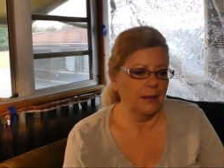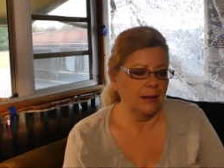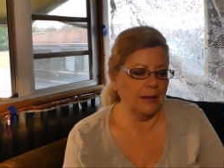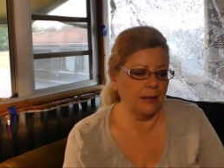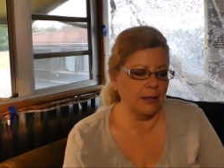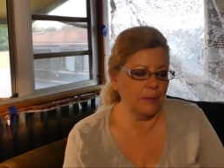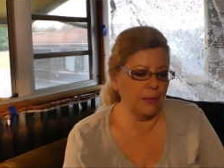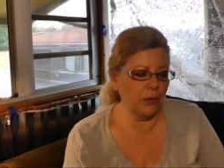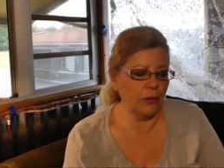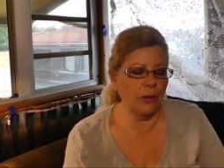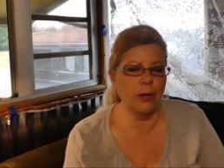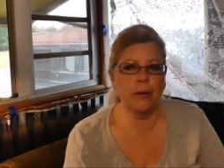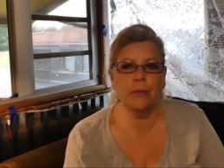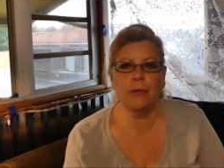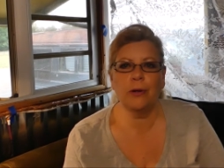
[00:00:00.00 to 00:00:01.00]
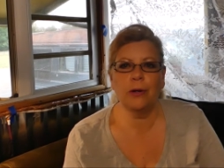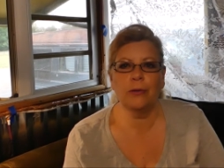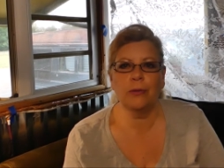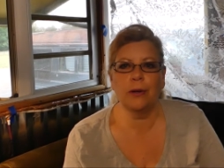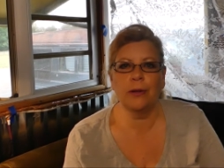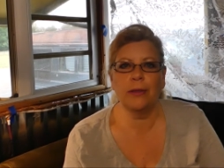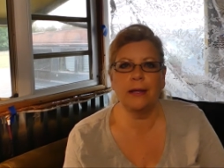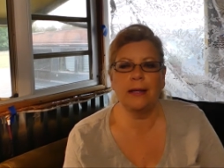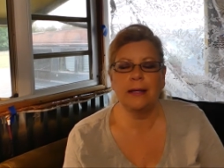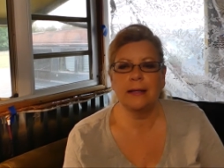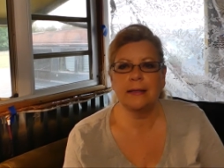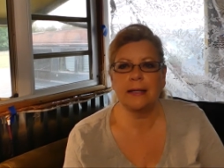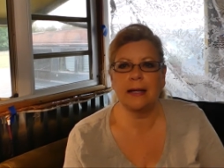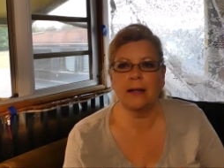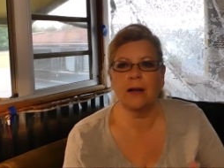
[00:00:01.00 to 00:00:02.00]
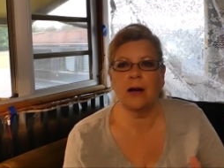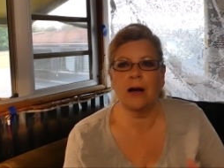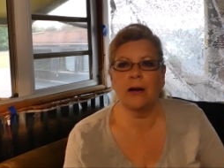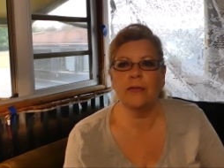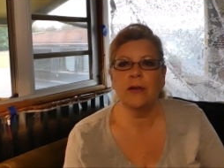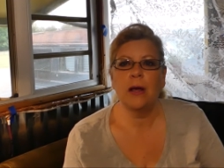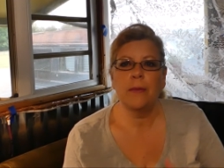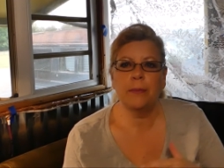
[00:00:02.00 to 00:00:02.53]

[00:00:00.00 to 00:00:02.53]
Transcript: Get the motorhome roadworthy, take off.